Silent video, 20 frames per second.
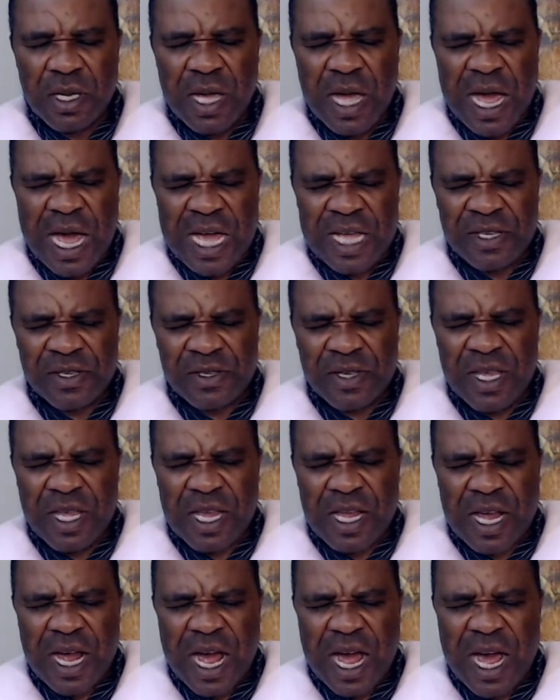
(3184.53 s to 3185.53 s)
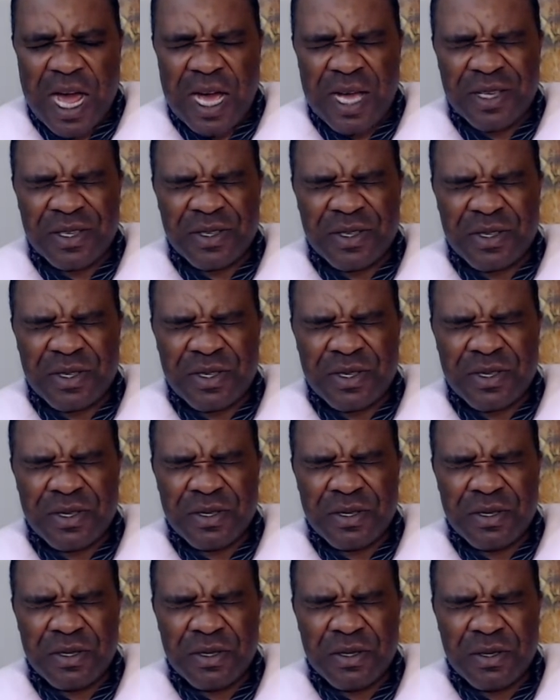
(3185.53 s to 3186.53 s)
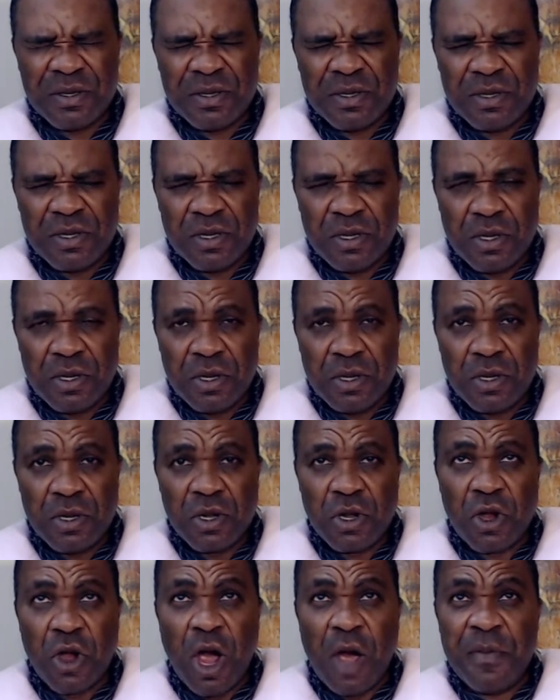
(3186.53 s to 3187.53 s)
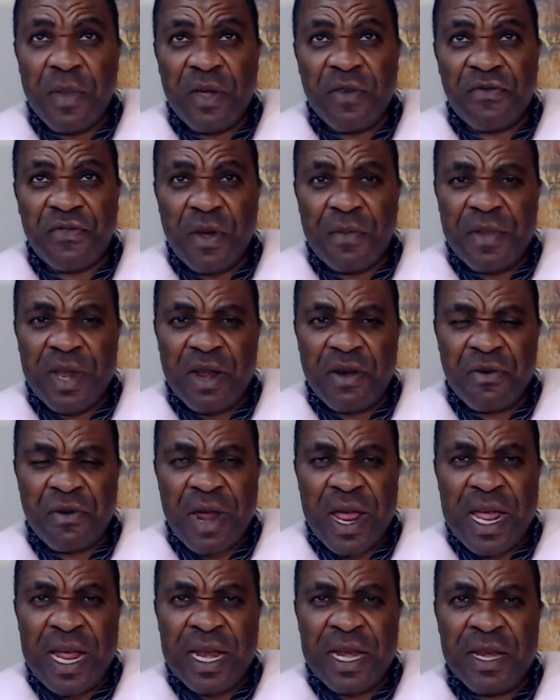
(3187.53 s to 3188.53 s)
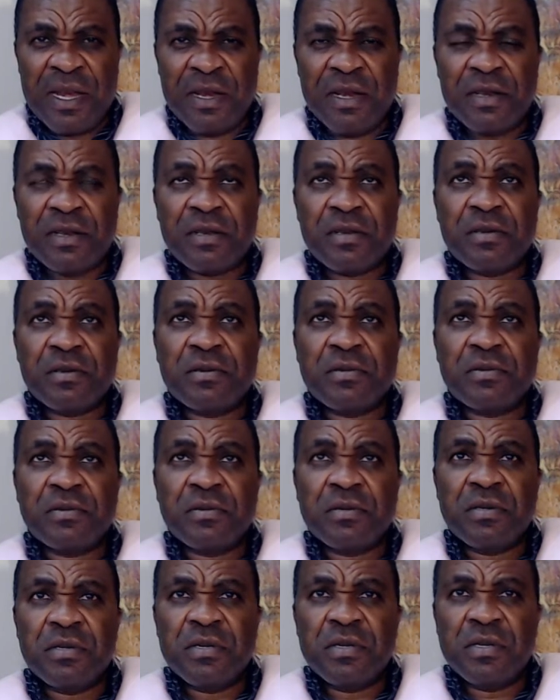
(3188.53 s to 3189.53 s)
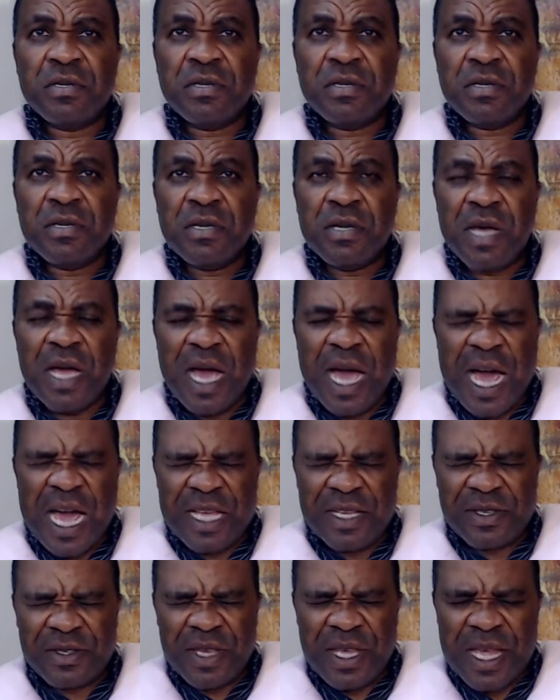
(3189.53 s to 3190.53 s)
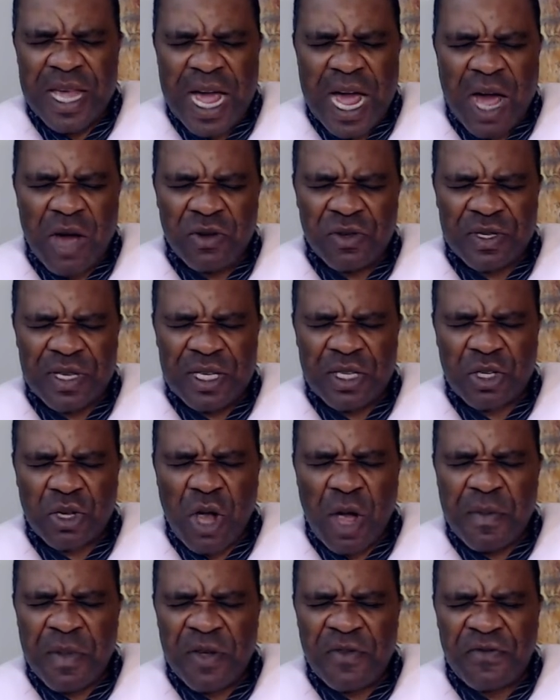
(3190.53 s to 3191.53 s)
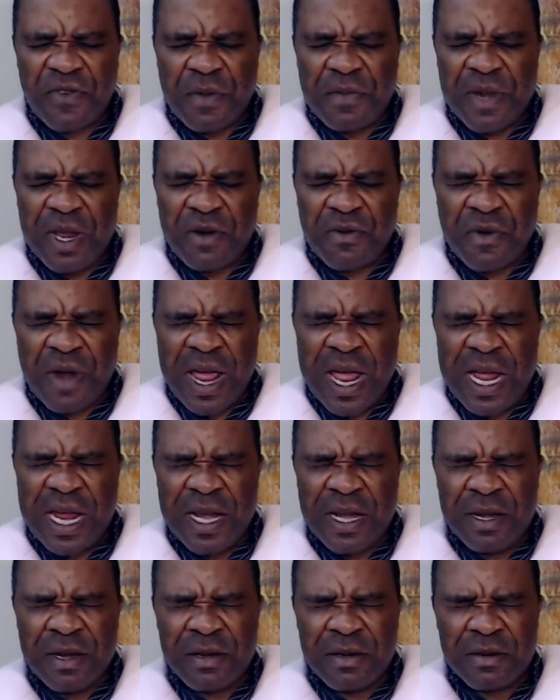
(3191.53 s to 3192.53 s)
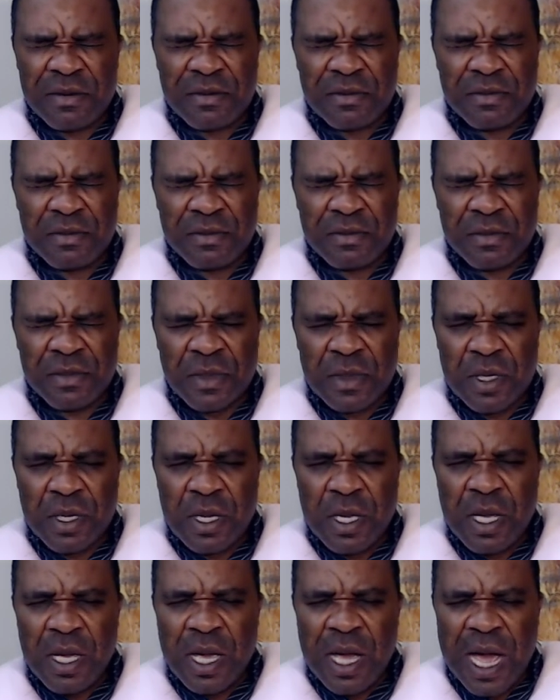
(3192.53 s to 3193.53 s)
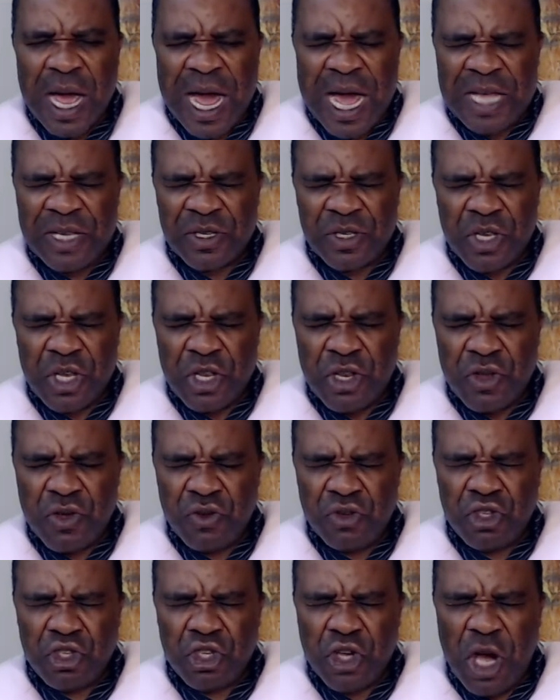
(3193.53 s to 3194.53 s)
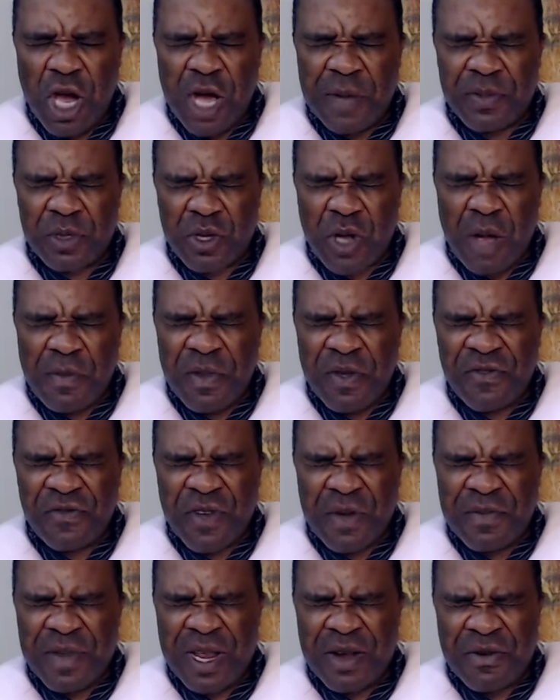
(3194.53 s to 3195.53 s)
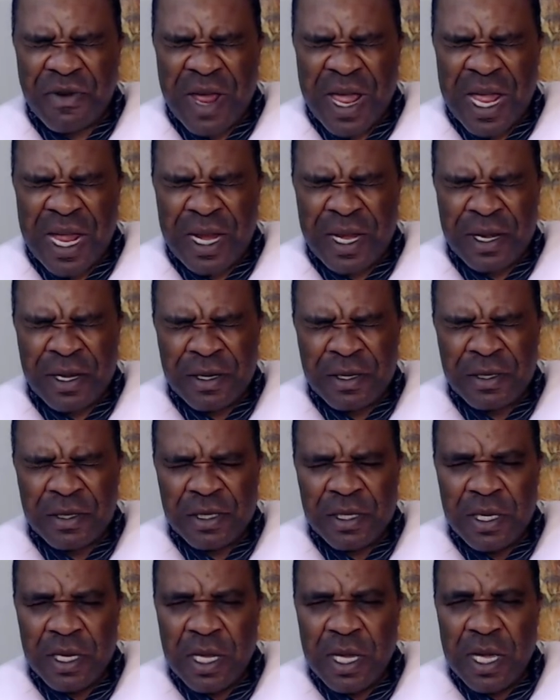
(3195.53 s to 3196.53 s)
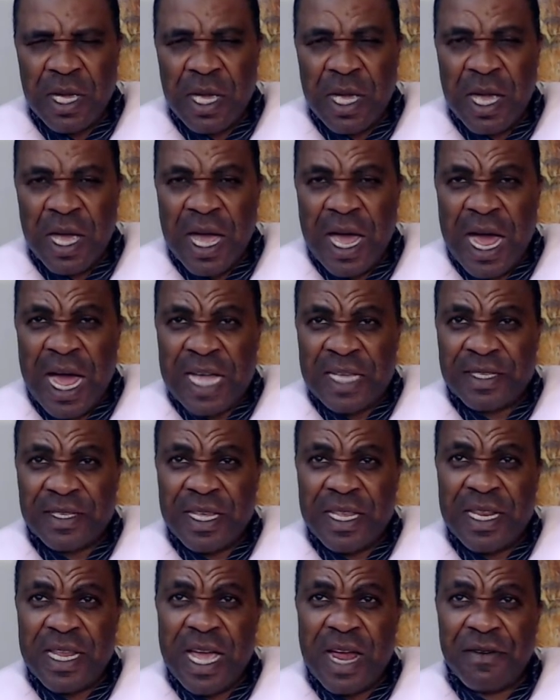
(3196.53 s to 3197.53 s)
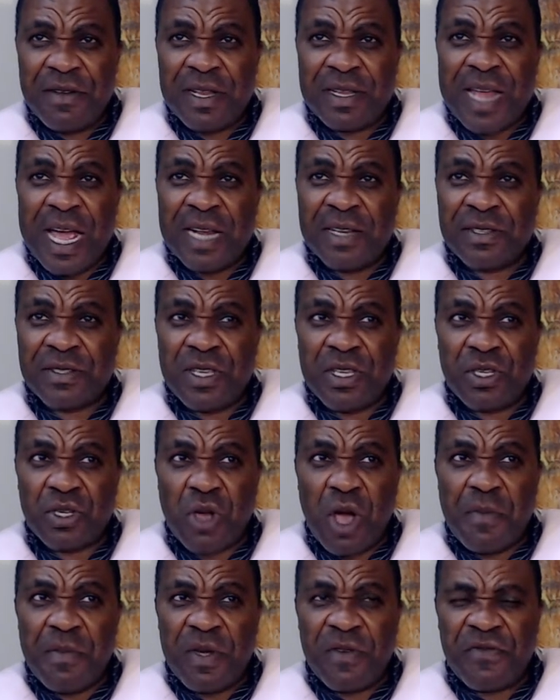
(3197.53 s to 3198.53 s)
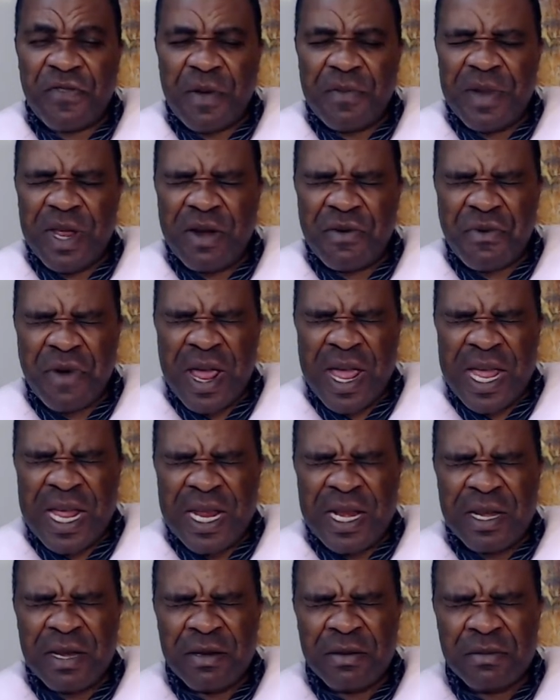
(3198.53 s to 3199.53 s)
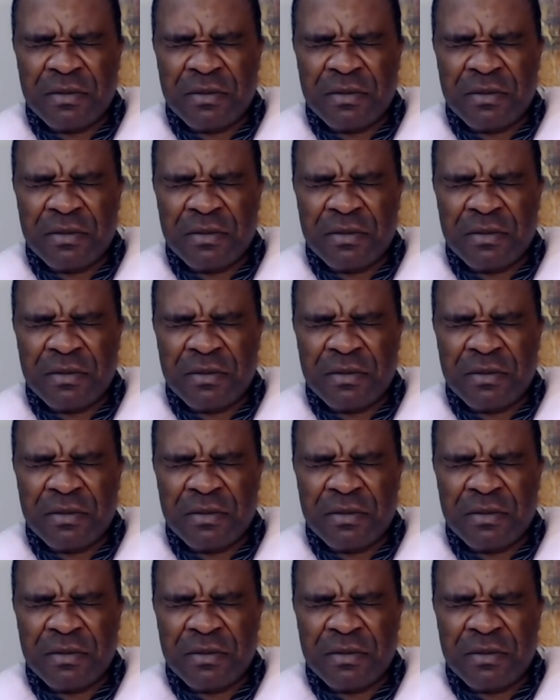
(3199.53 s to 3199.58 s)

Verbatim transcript: I see cars coming from the rain. I see houses coming from the rain. I see new jobs coming from the rain. I see inheritances coming from the rain.